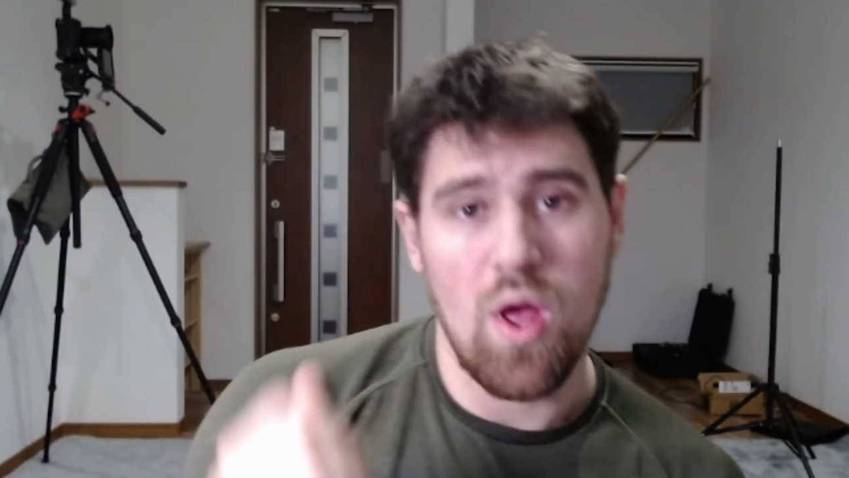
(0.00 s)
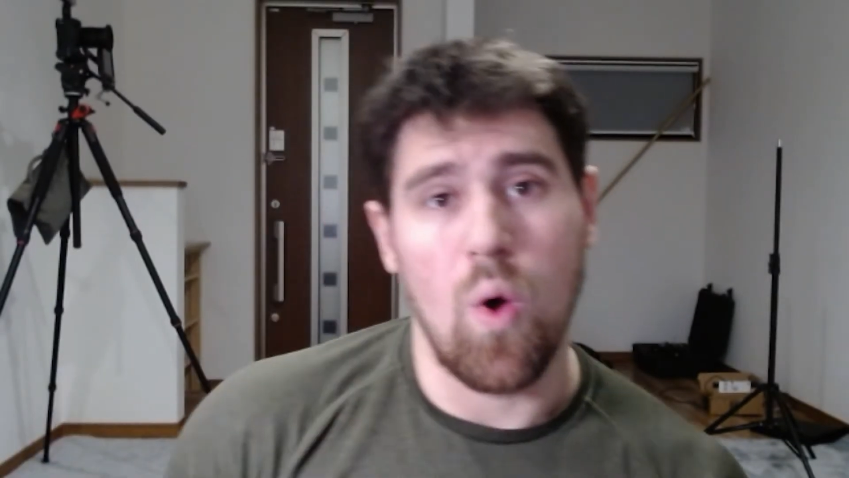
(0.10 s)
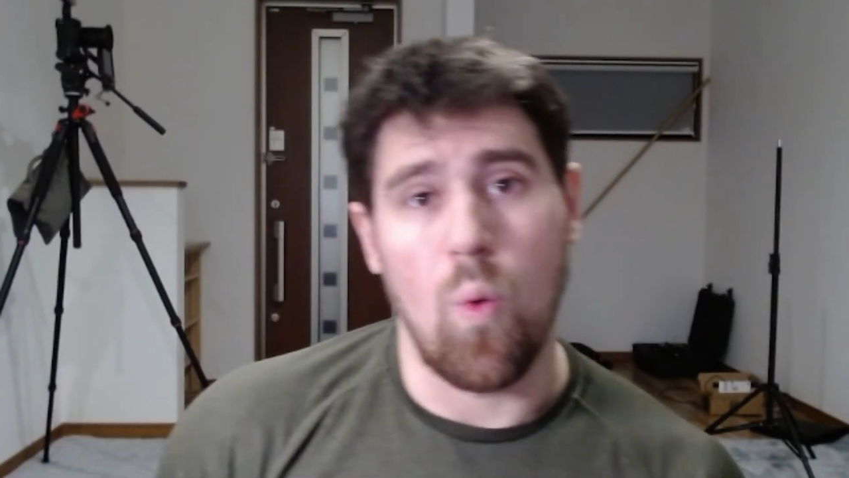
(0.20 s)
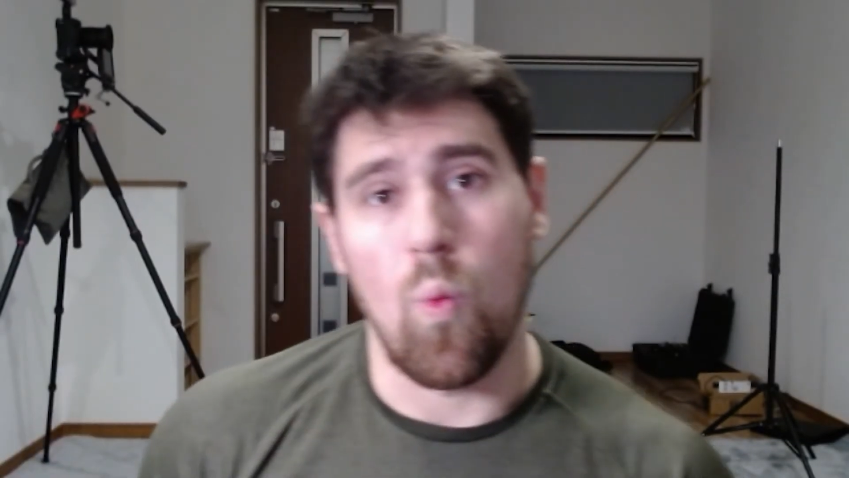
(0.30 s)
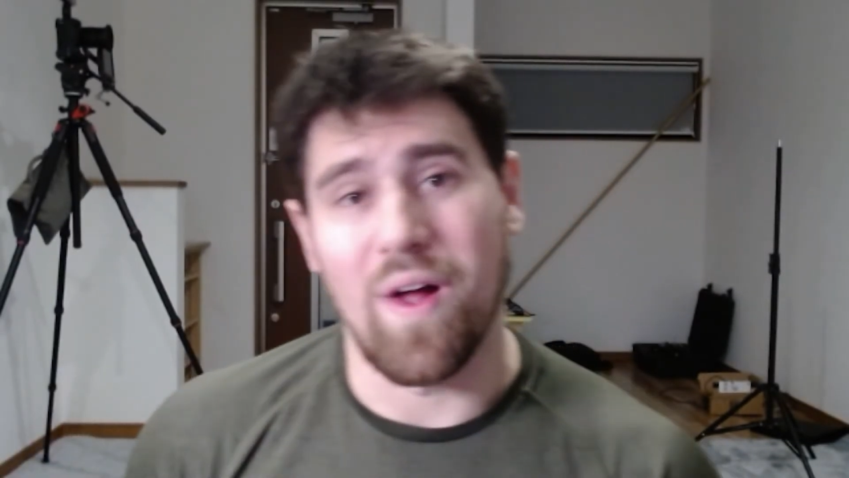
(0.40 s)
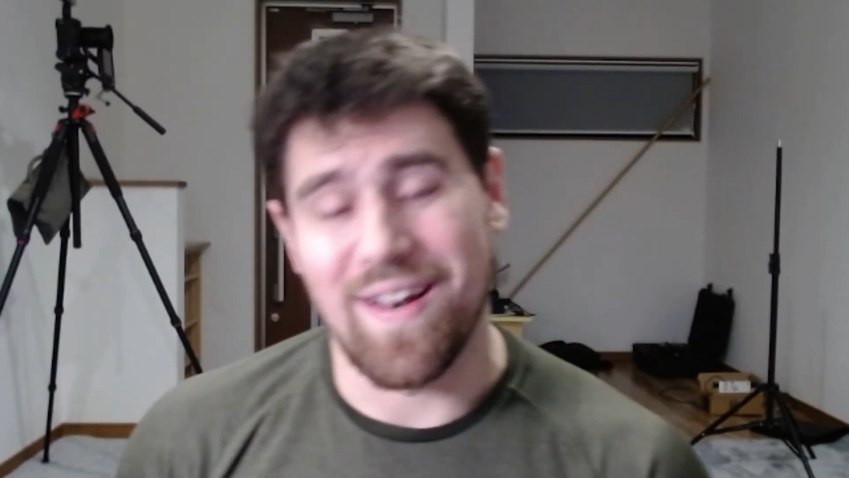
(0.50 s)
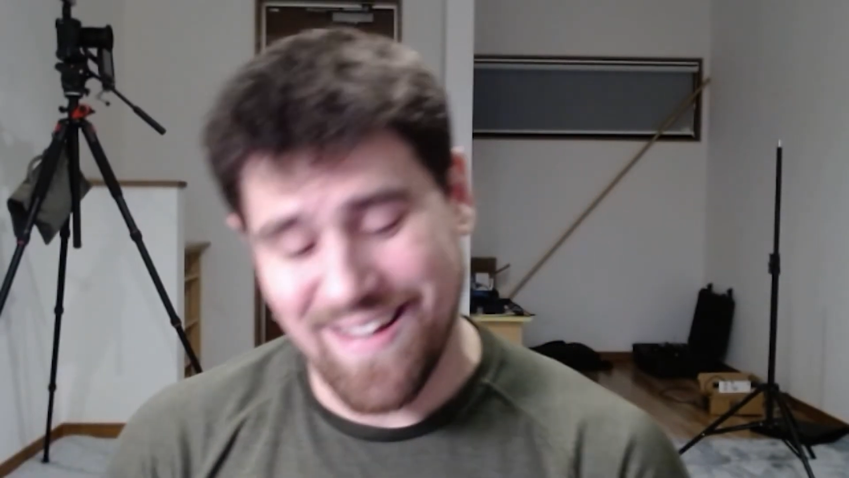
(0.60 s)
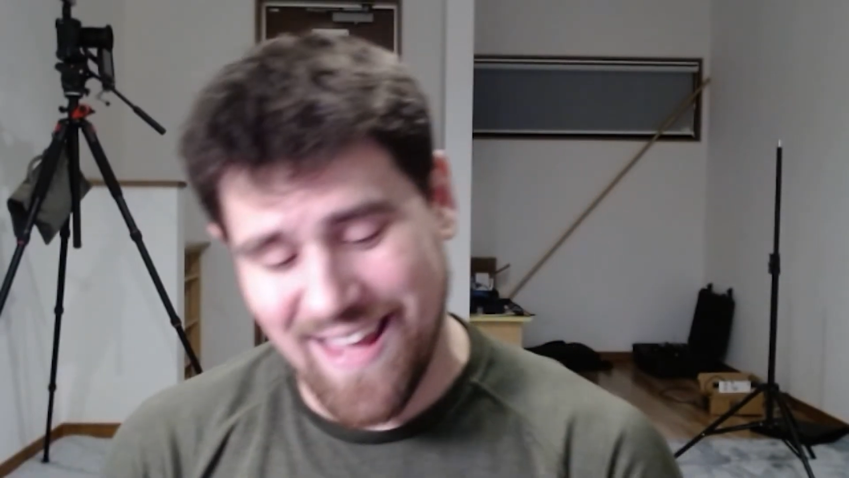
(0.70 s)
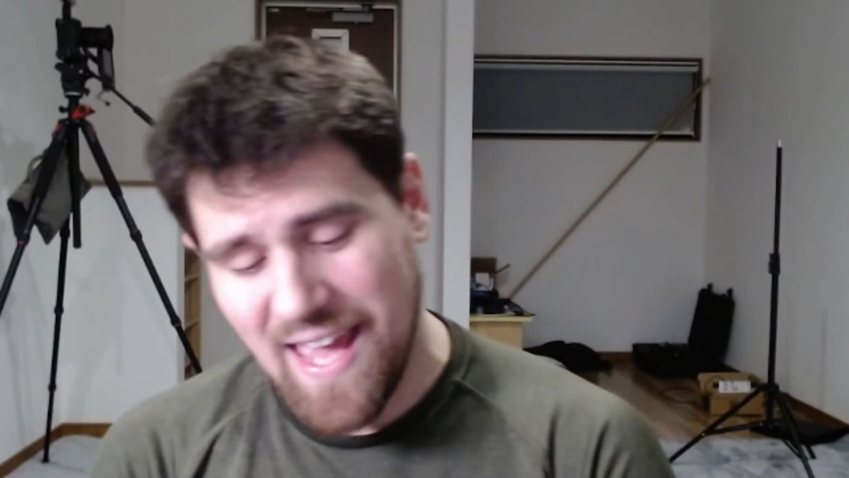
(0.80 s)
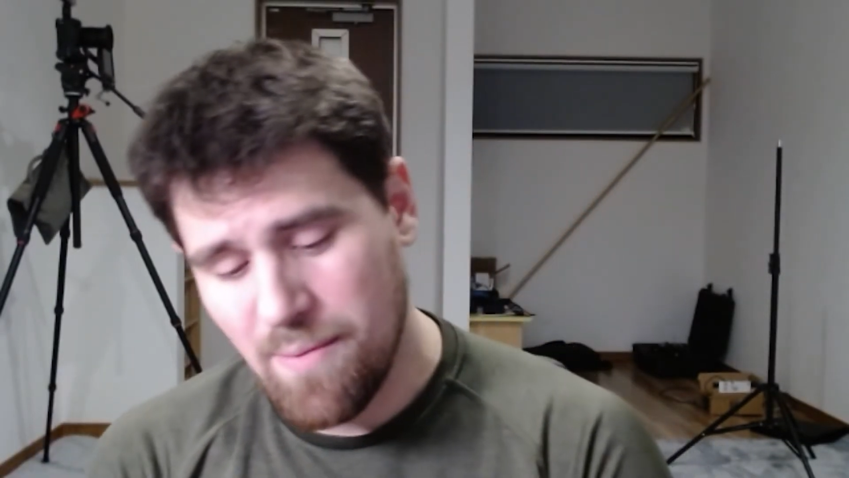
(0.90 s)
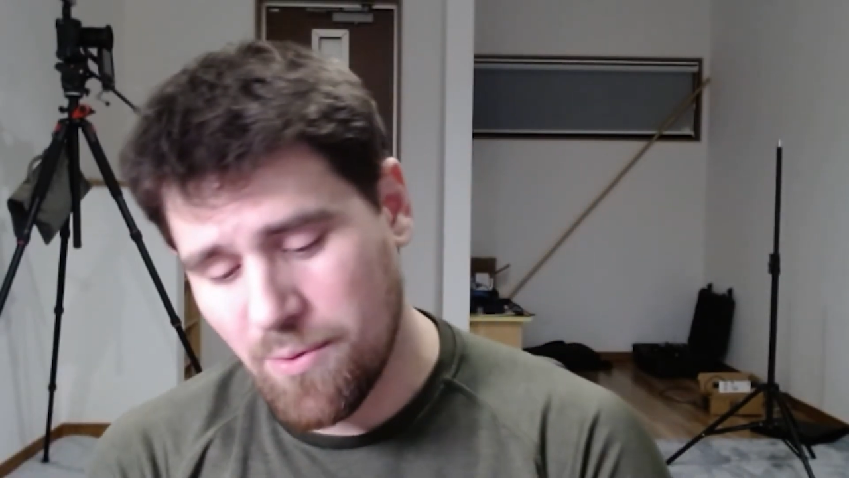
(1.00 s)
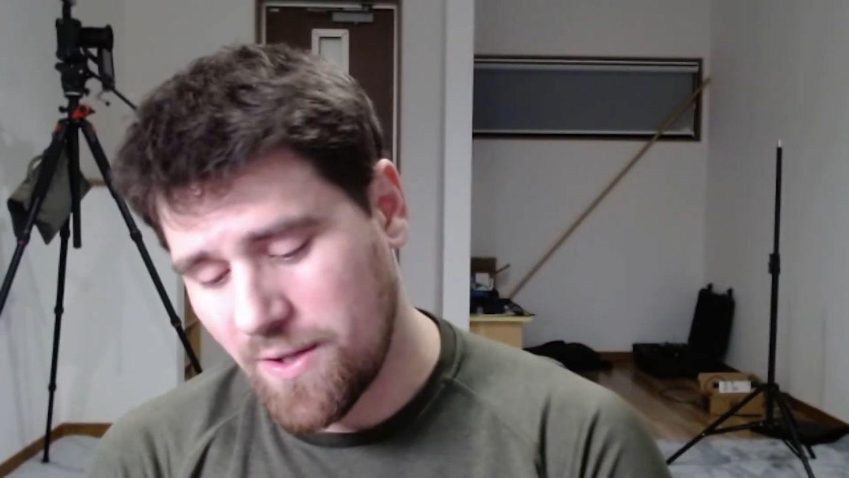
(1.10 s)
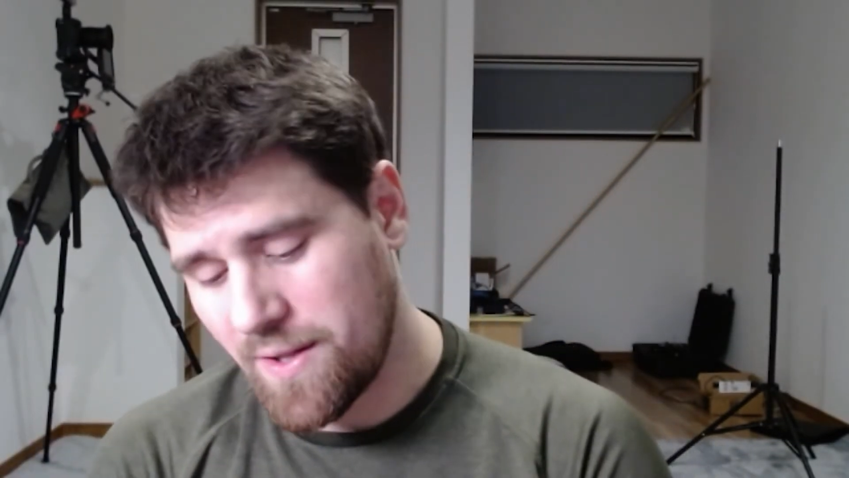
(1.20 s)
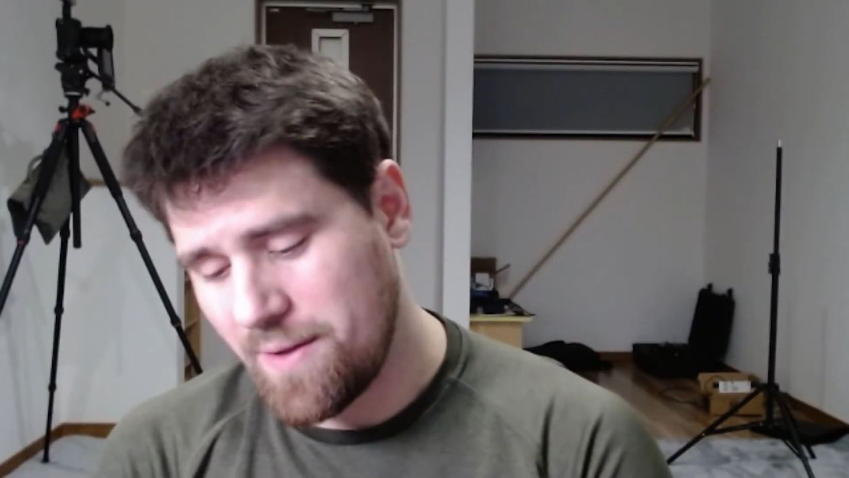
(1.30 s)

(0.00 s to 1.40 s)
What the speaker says: one cable.